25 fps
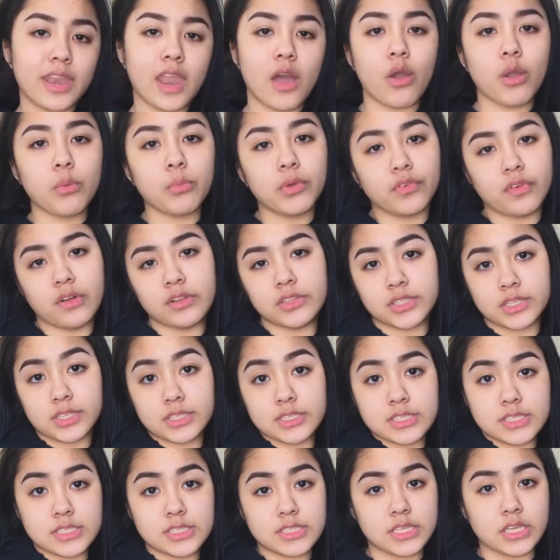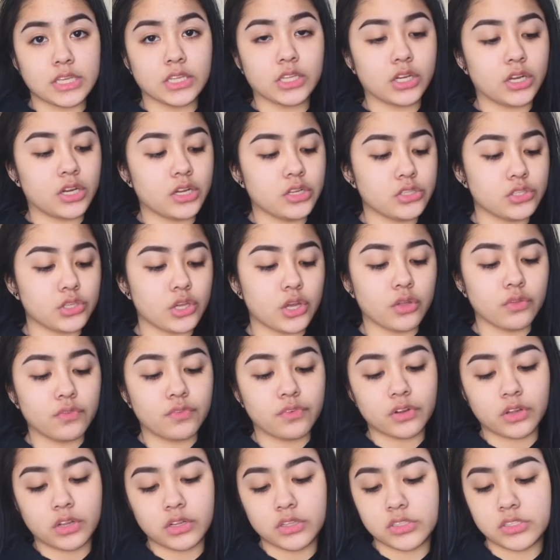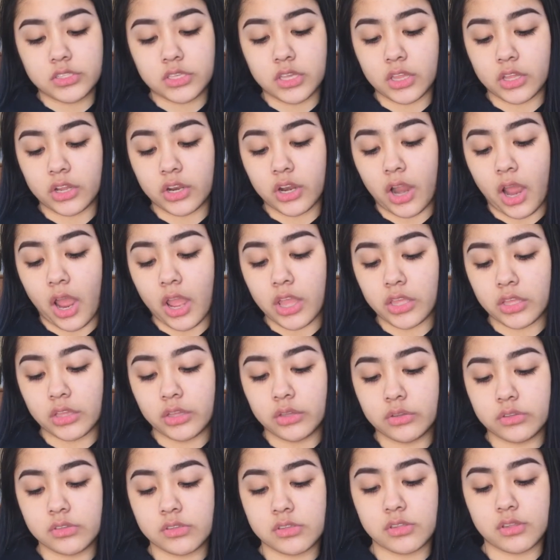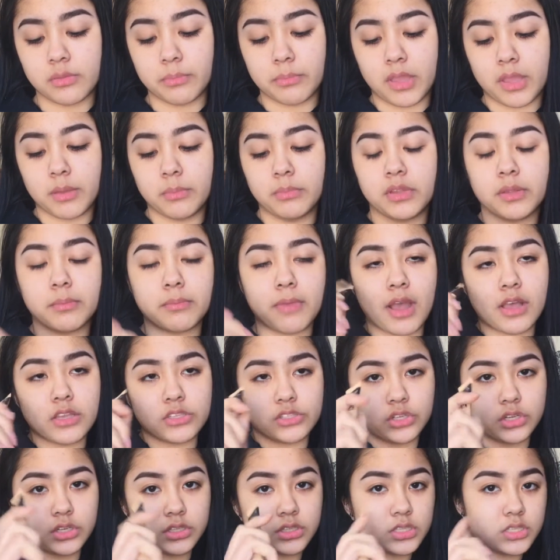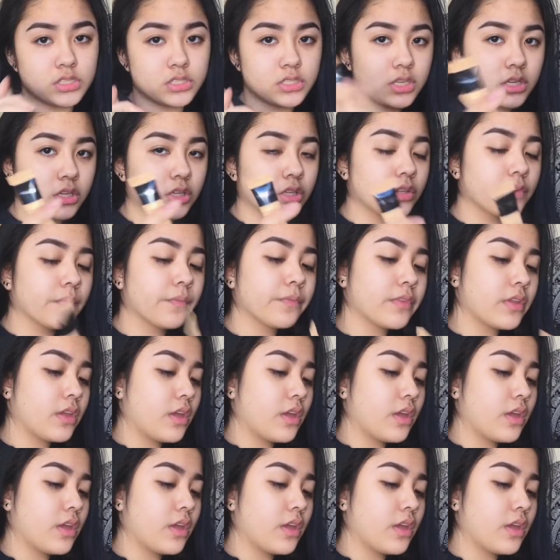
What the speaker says: Now I move on to concealer. So for concealer, I use the Maybelline Master Conceal.